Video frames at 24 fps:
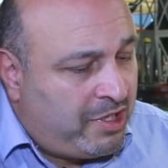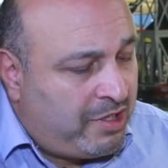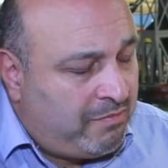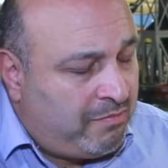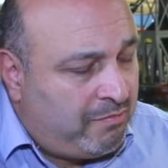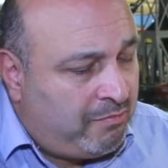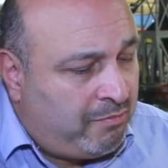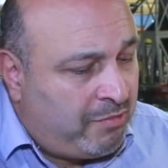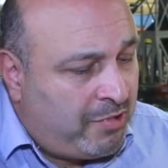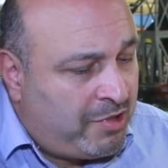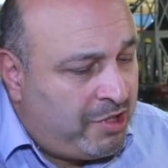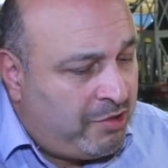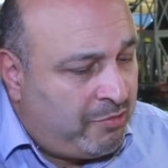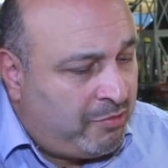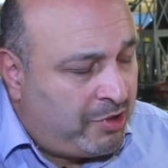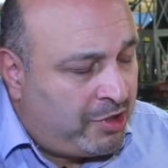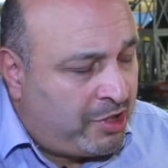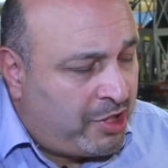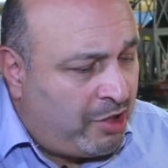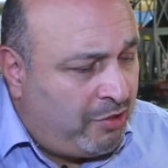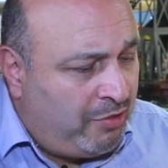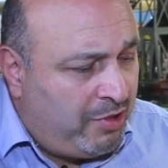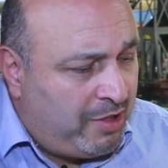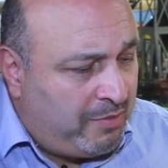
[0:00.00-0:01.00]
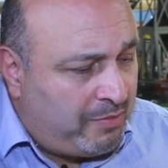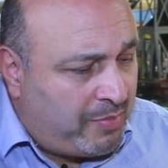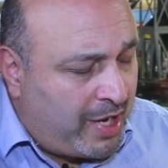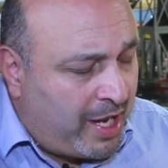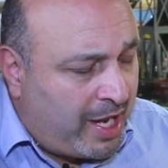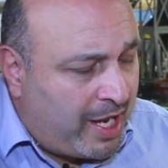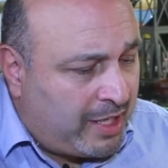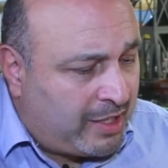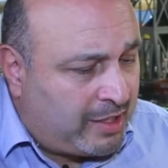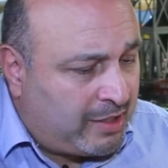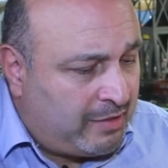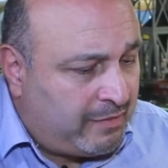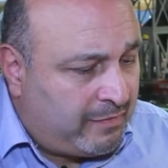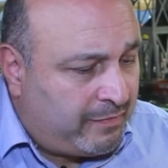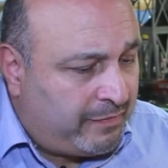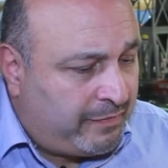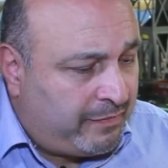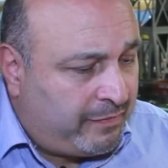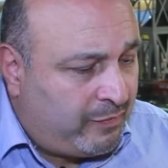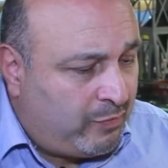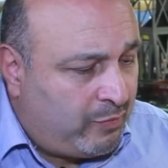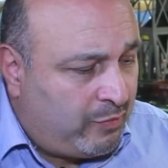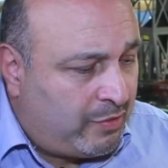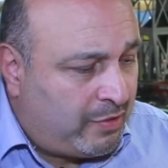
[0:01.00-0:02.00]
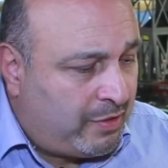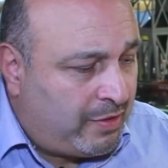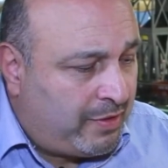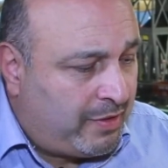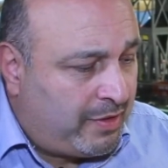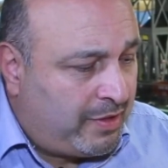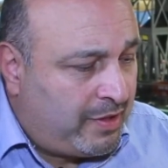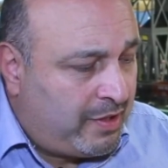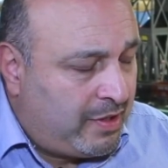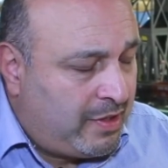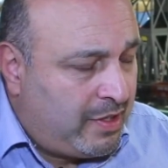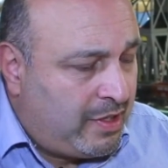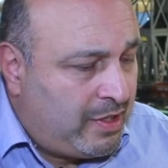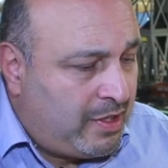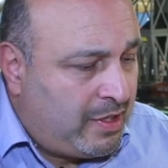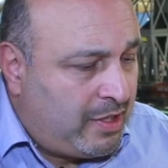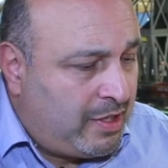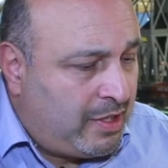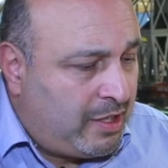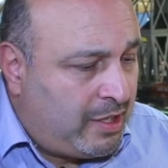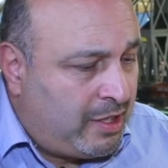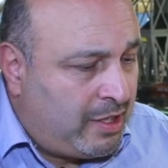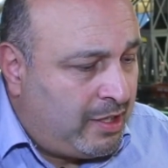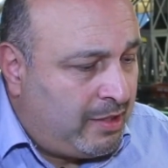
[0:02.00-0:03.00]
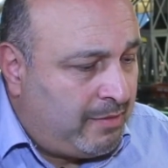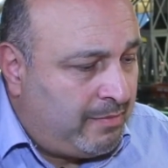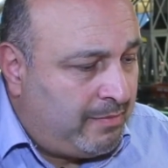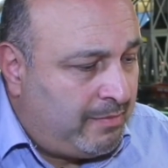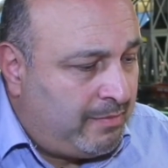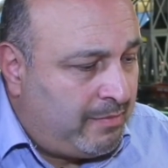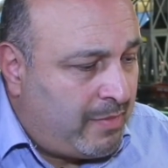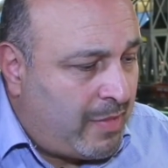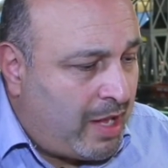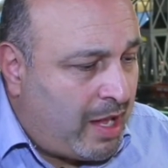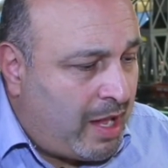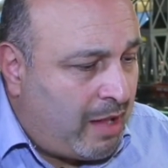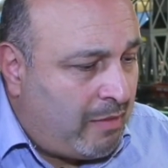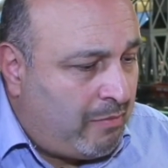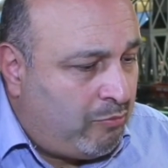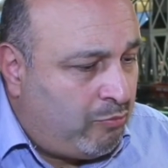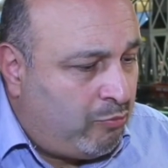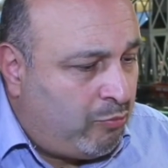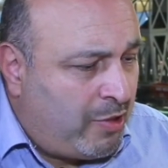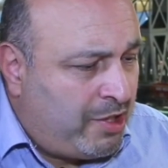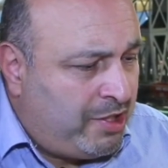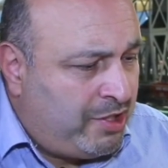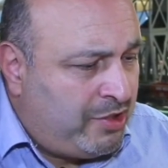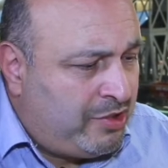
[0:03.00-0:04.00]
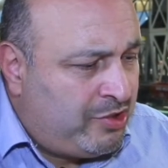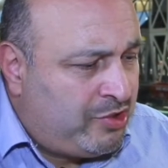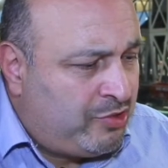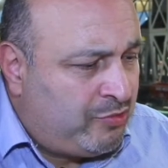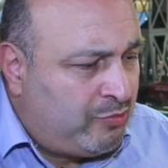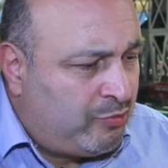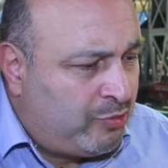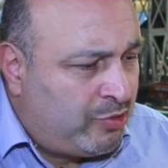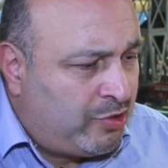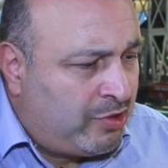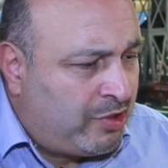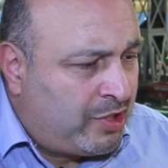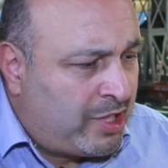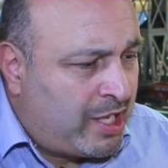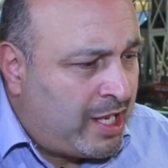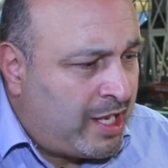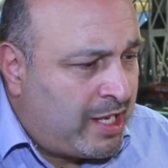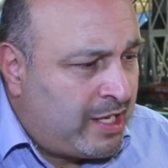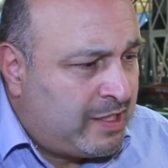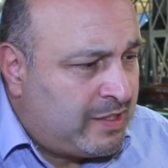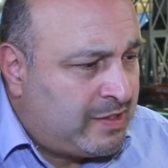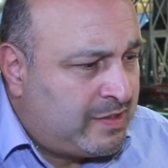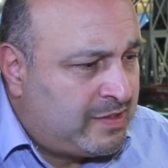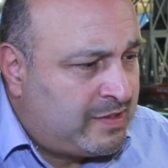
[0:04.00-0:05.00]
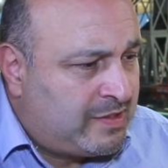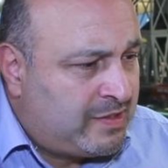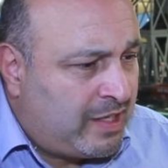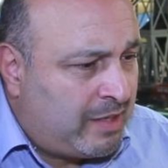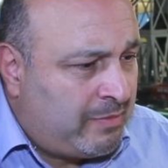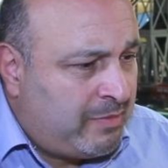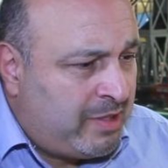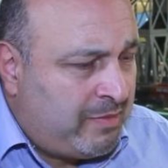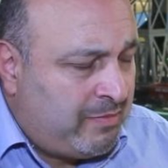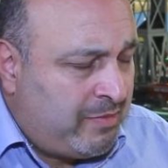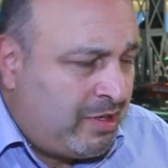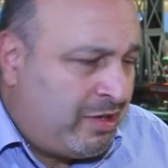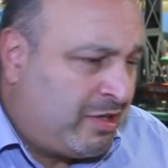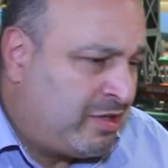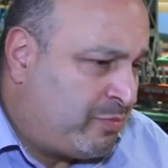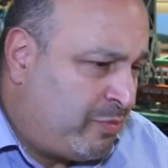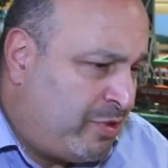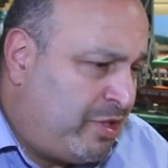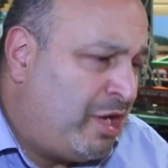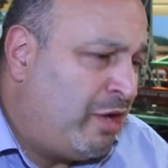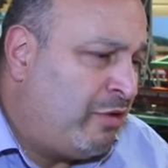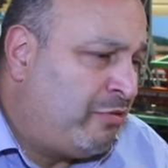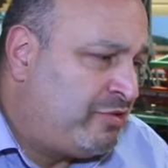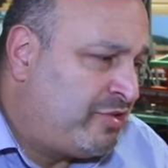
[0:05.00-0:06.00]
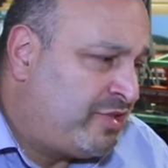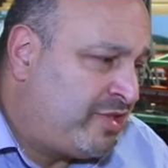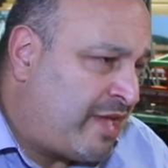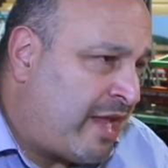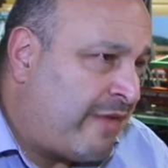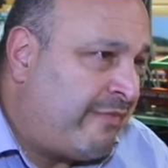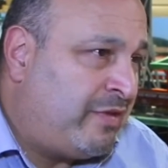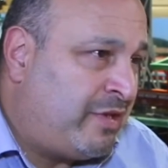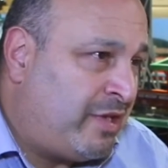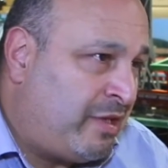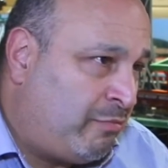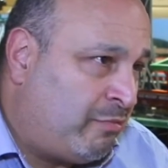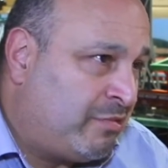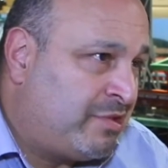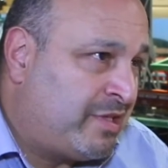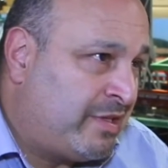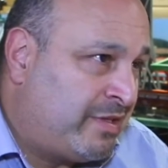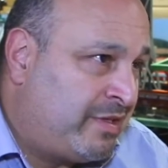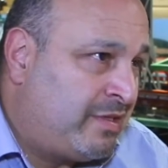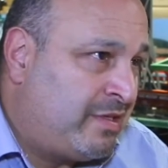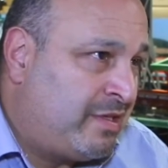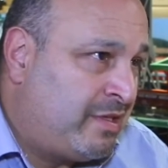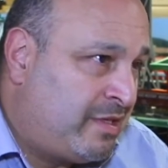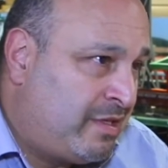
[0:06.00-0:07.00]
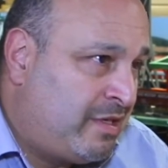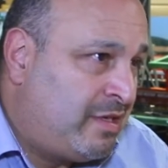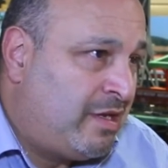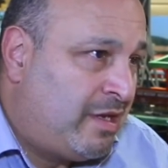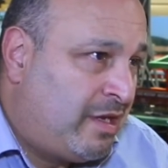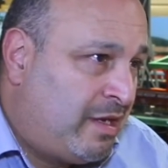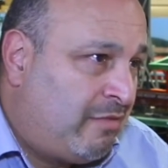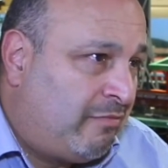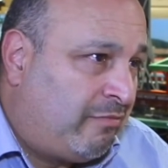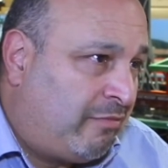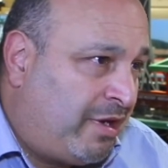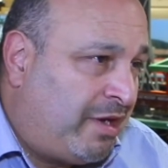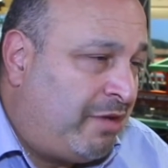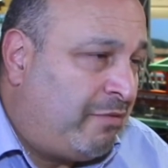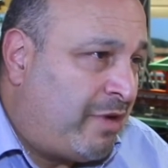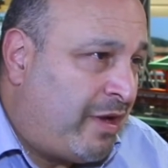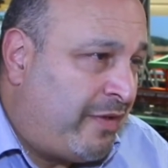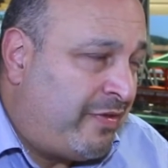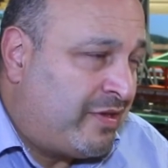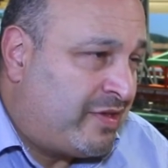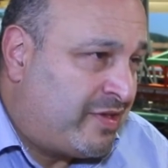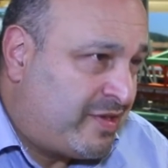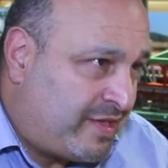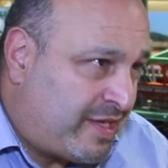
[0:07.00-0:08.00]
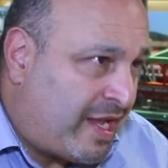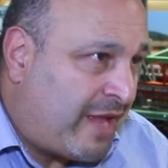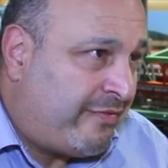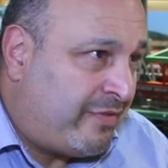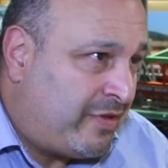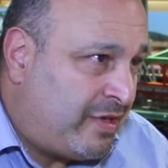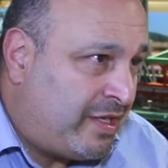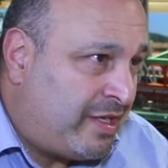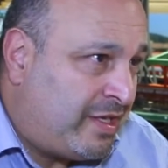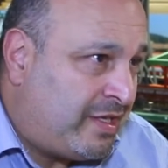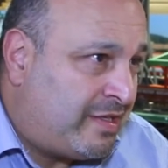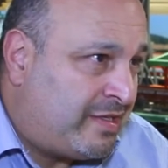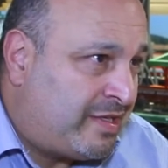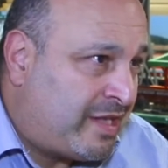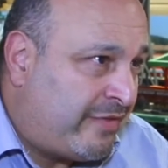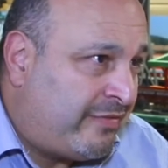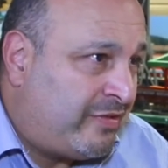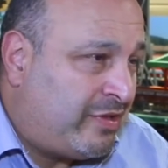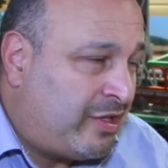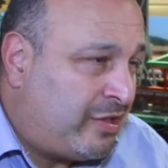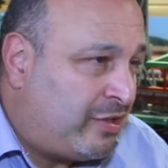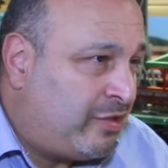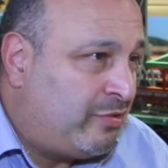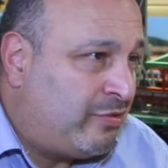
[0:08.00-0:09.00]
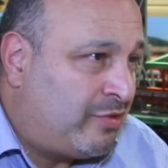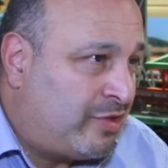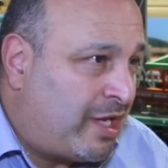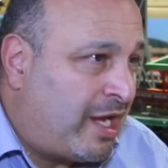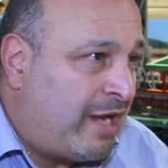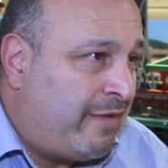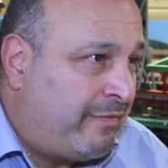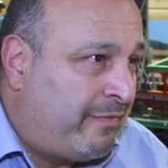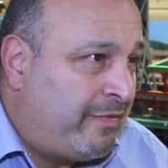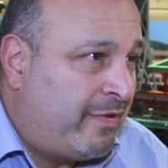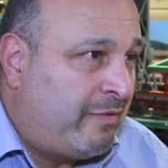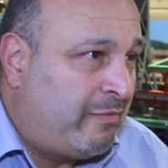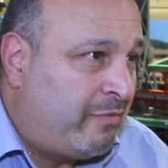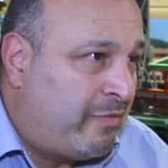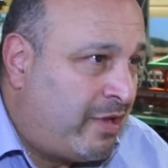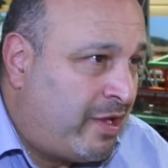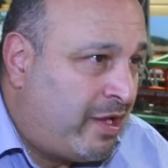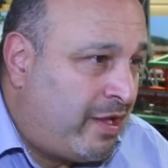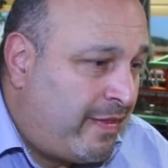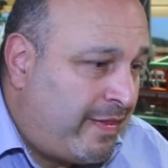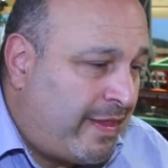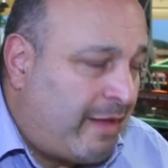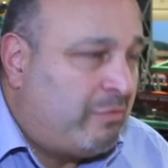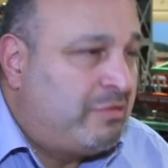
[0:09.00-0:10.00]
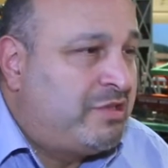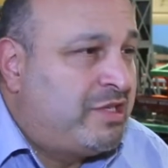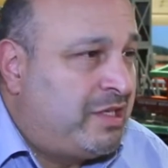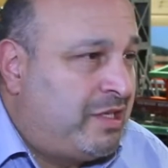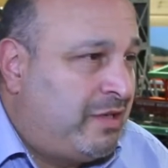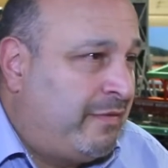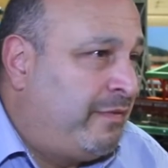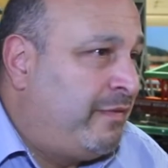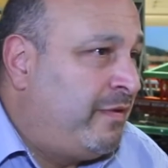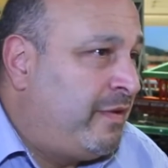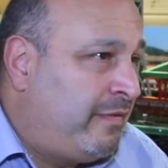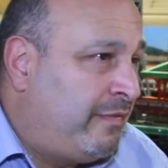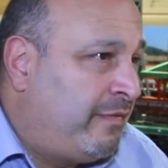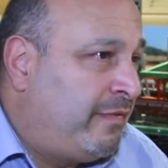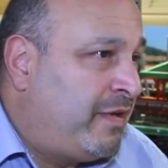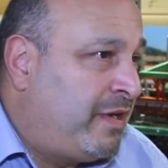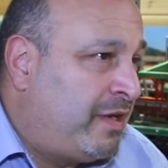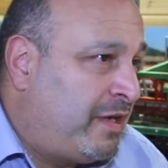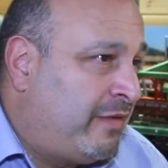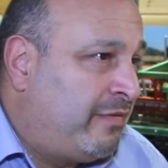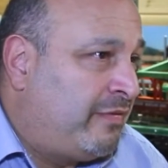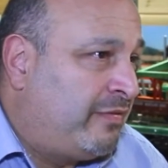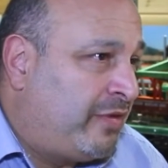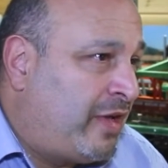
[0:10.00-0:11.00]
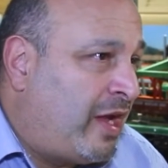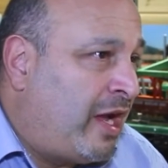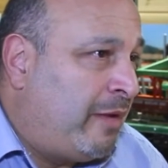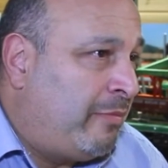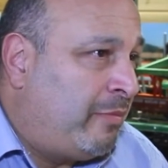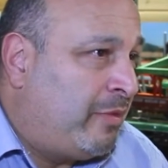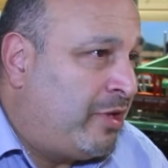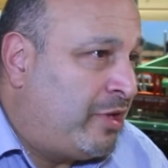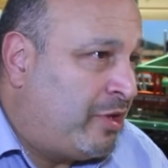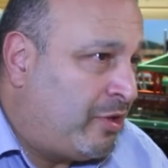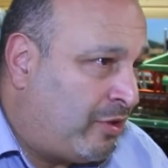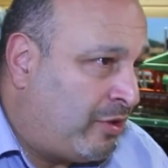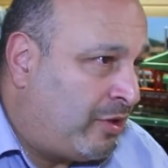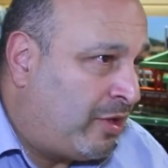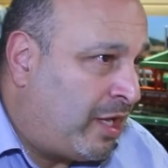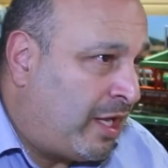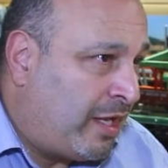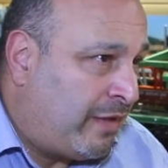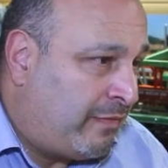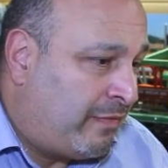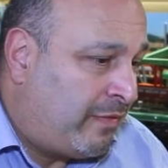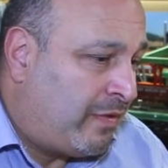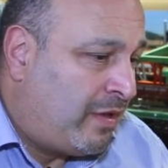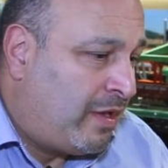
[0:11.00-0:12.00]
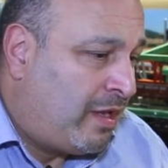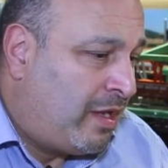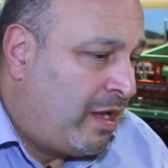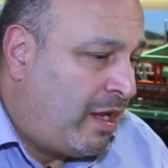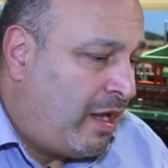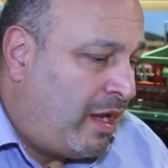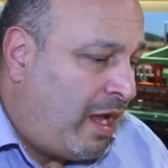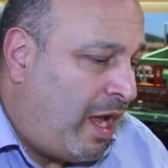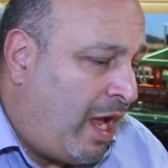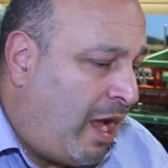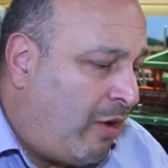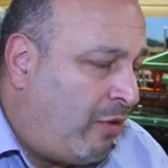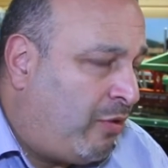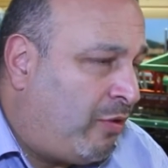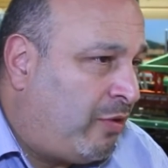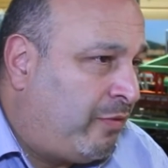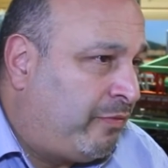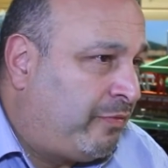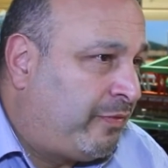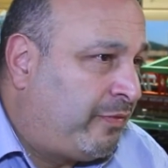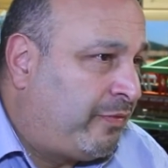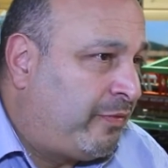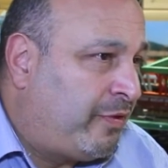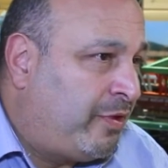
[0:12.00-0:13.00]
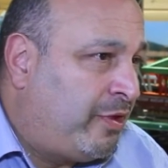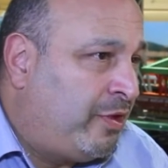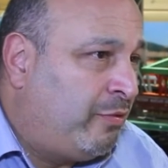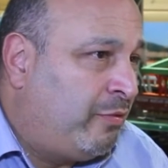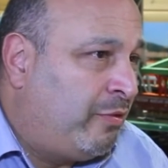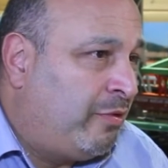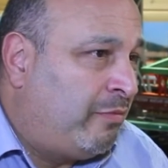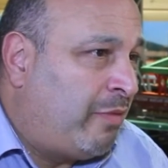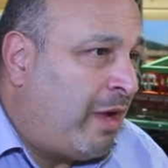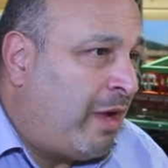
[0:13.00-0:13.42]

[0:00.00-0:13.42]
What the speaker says: when you were going back and forth, when did you realize, because we know 70 was right around the 70, 72 time frame, that was a definitive time in your life. How old for you, and